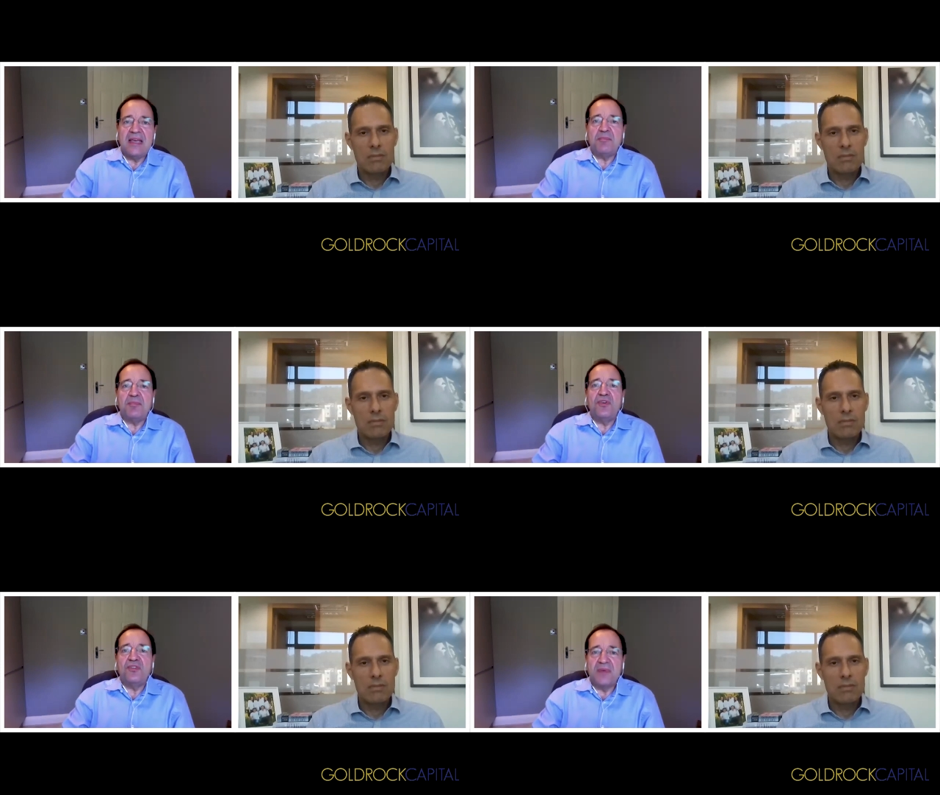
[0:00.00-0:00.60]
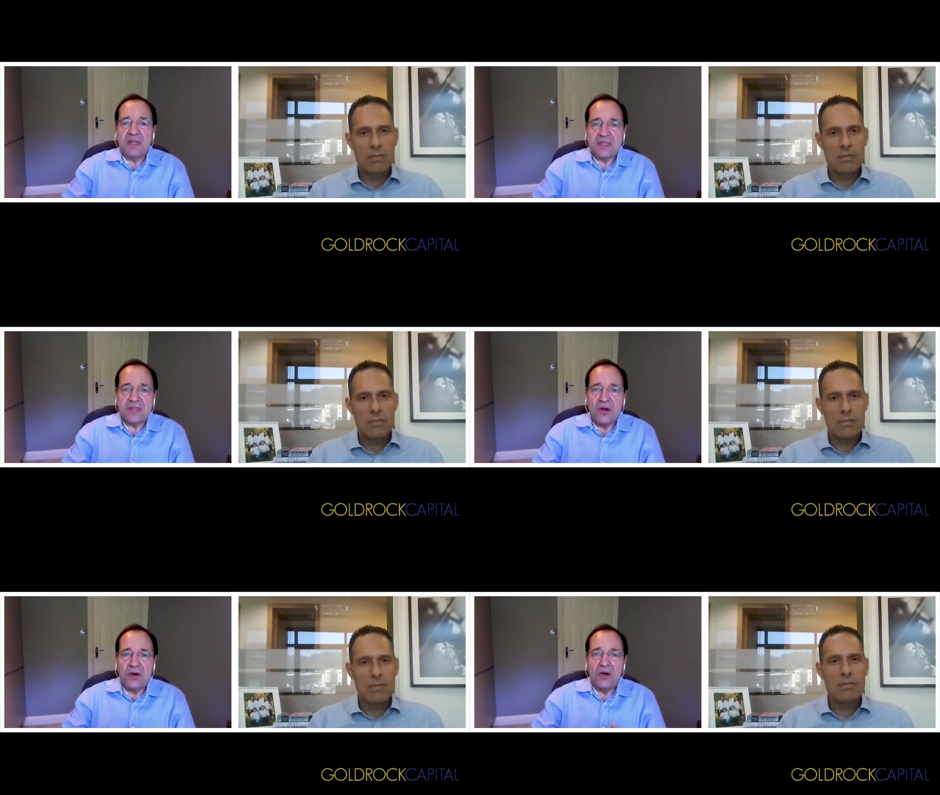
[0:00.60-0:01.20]

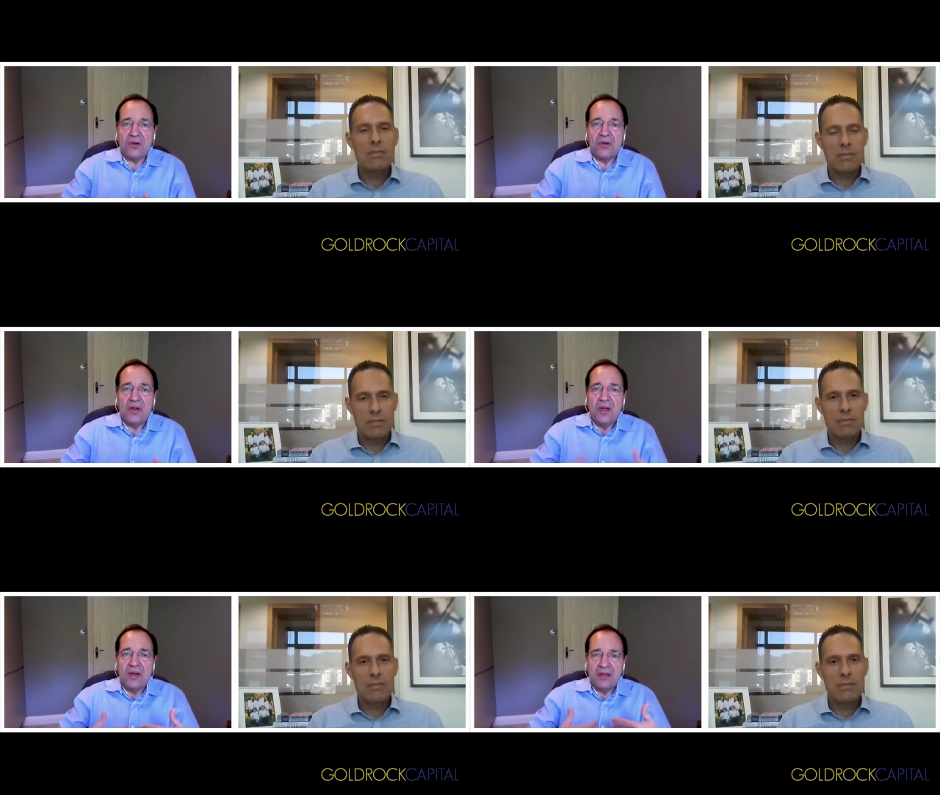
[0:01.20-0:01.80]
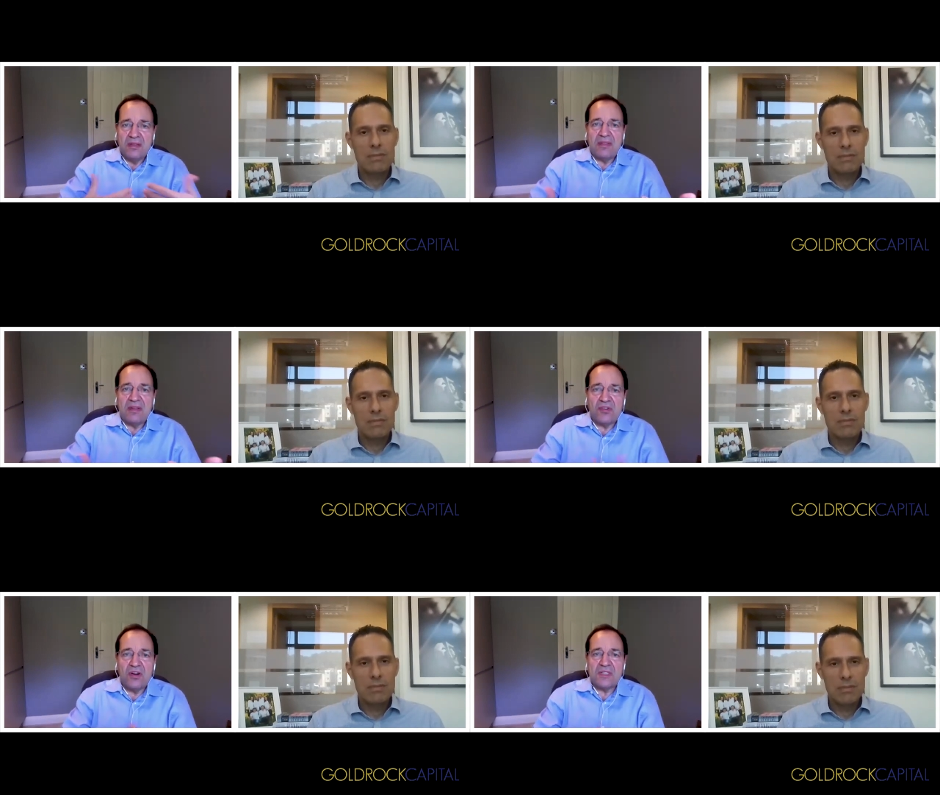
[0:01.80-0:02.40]
Speaker 1: improvements on uh,
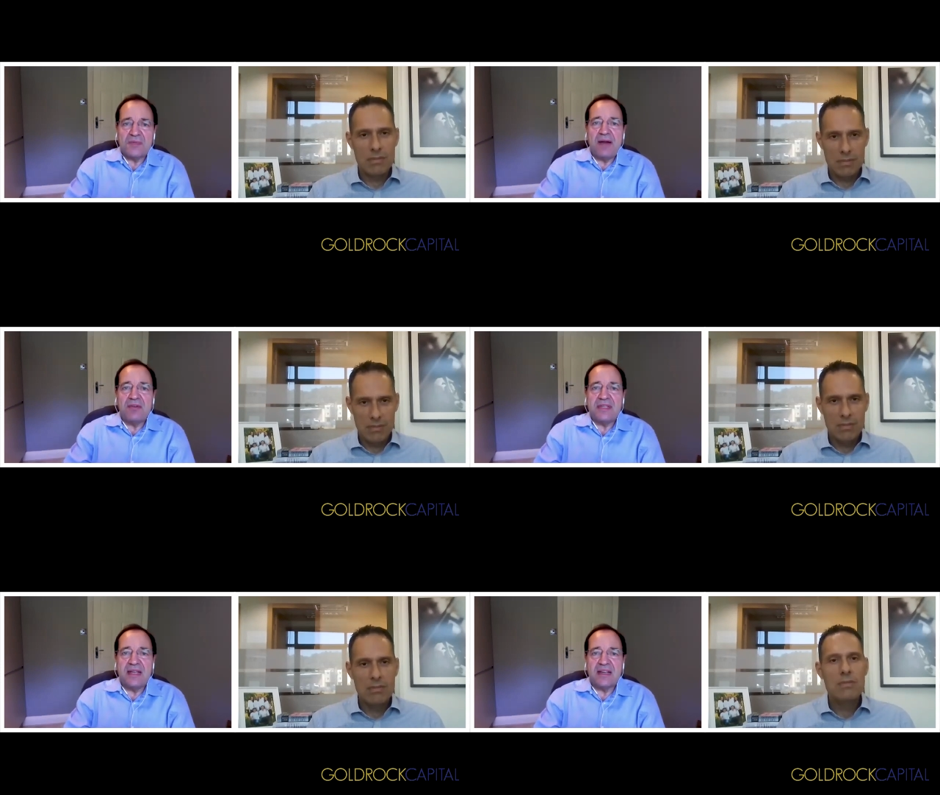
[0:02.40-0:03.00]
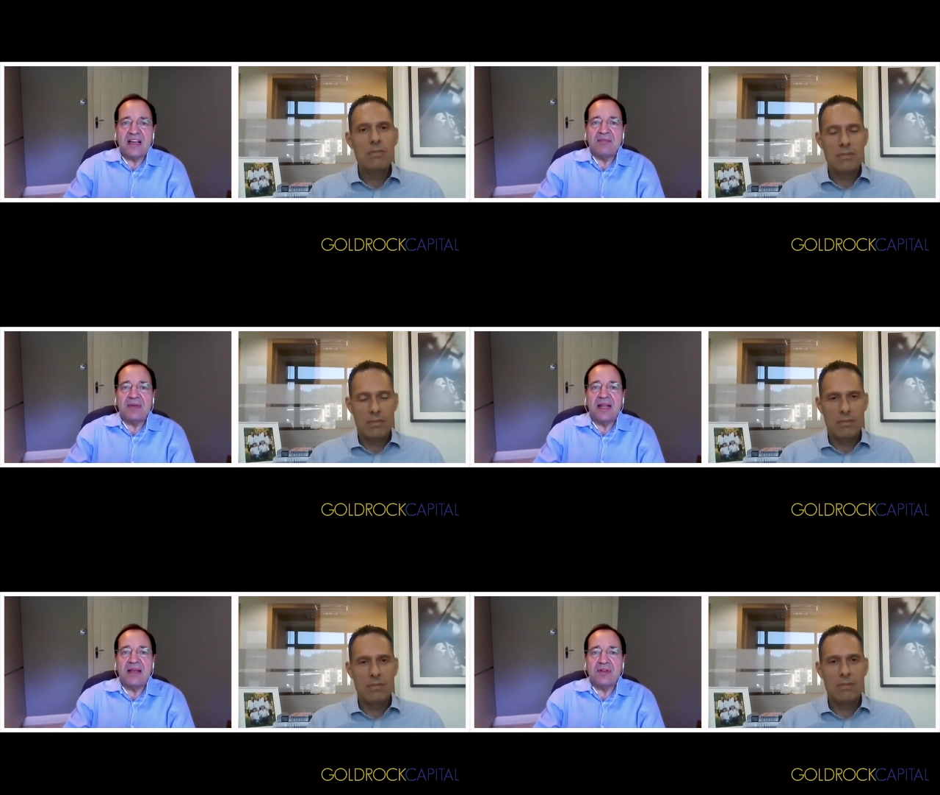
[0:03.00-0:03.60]
the transparency and
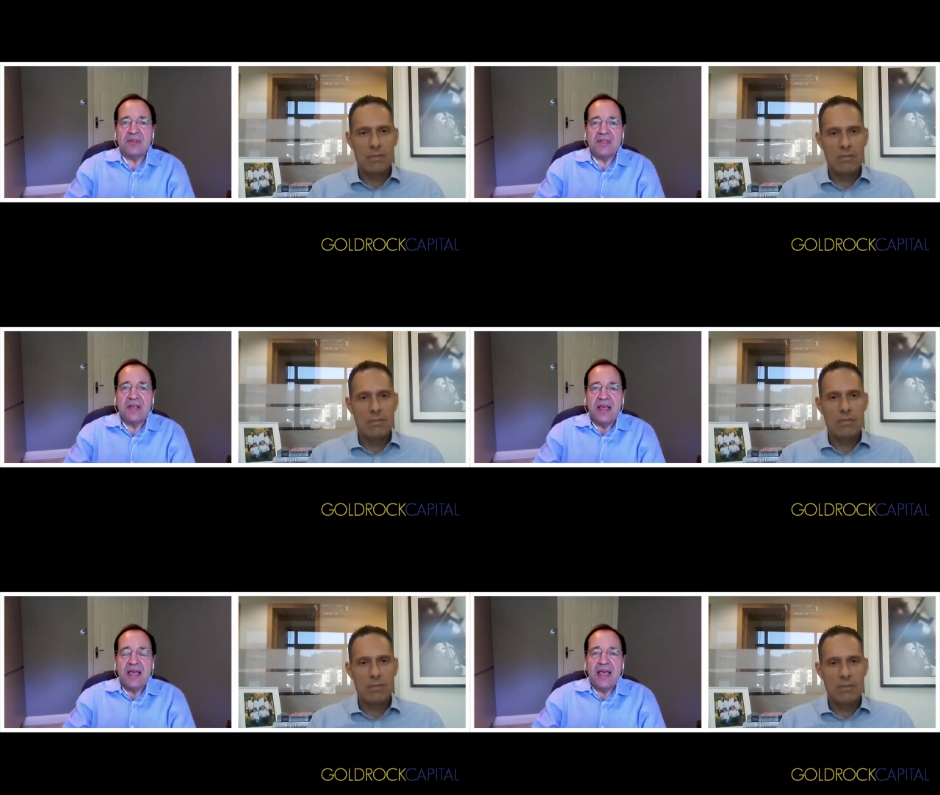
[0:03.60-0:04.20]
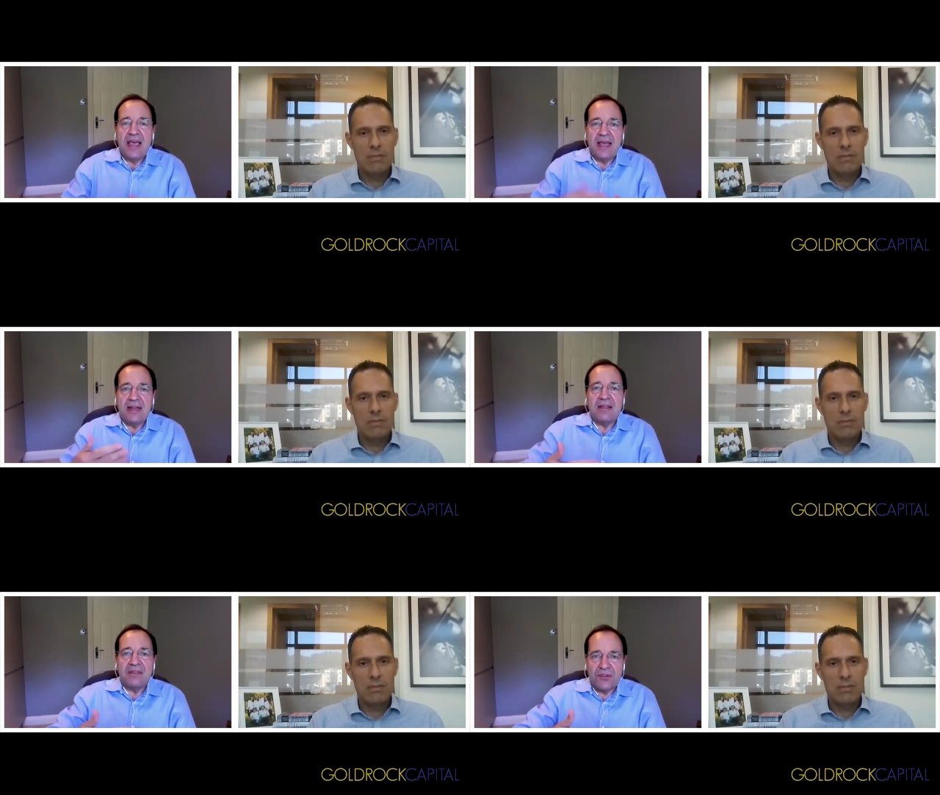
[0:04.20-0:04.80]
government levels,
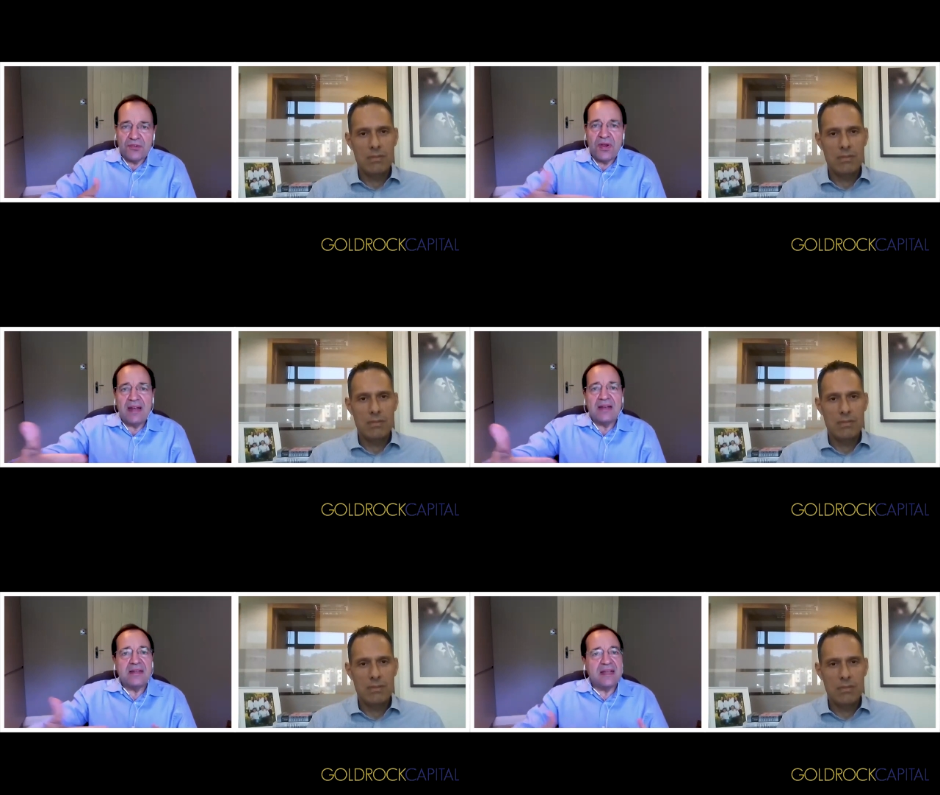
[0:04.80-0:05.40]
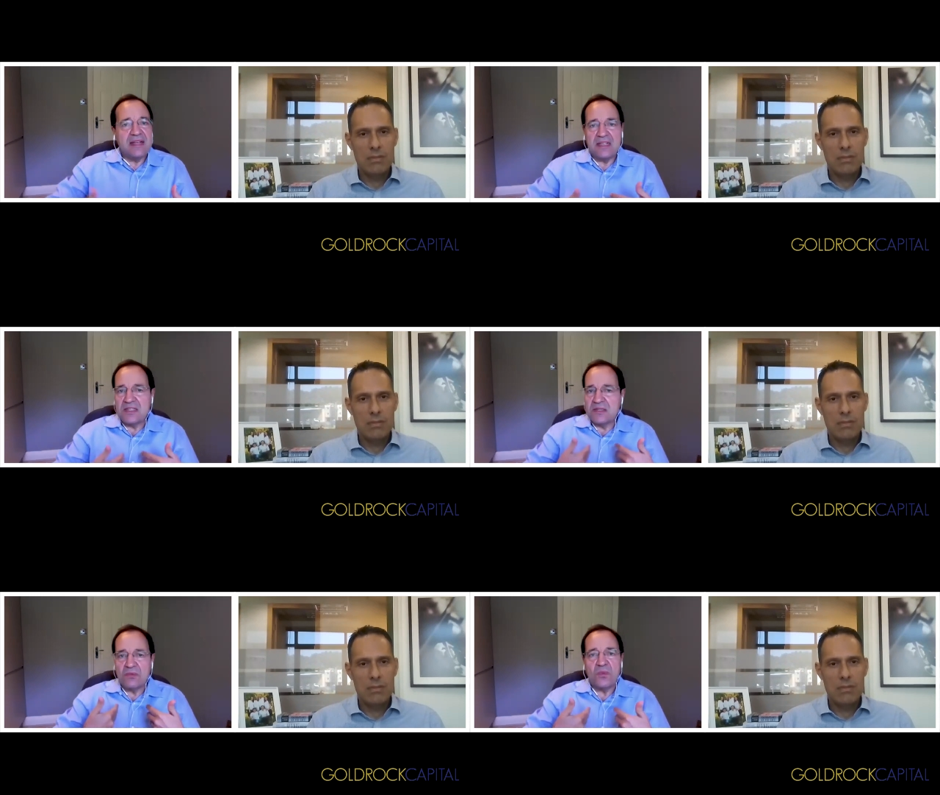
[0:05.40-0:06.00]
and the trend
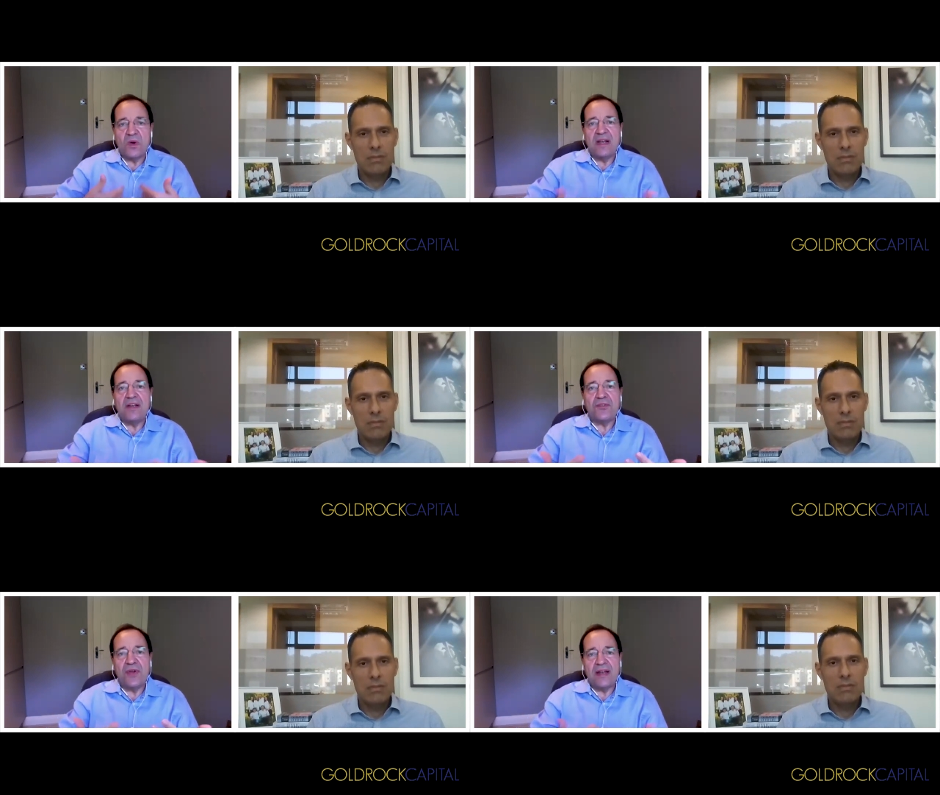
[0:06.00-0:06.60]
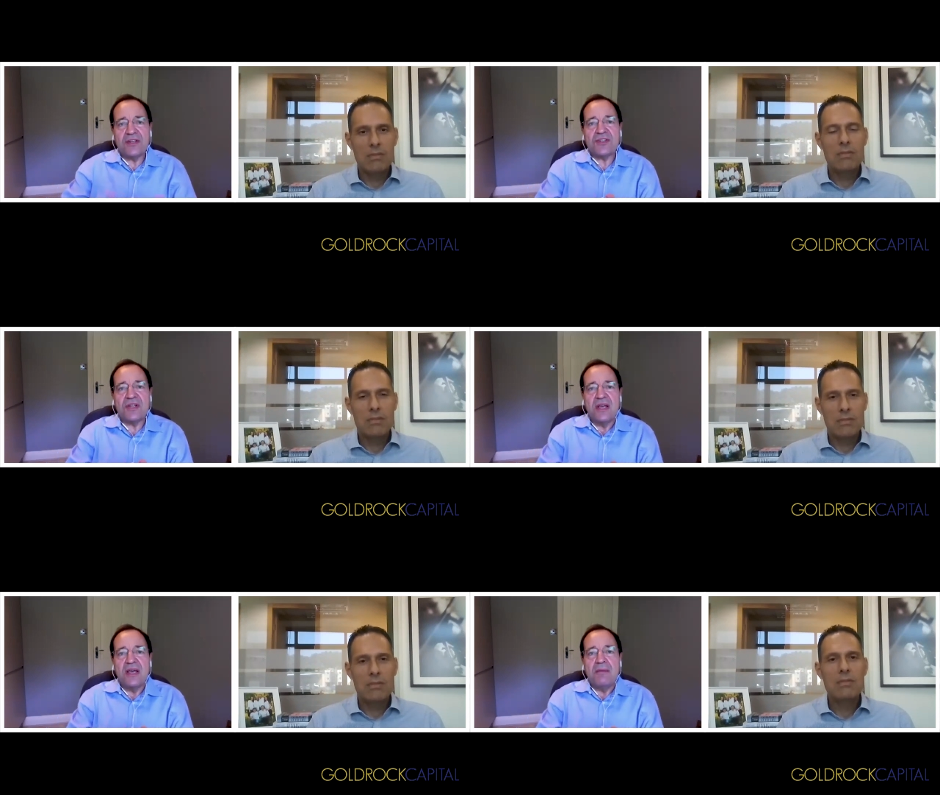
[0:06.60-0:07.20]
is well entrenched,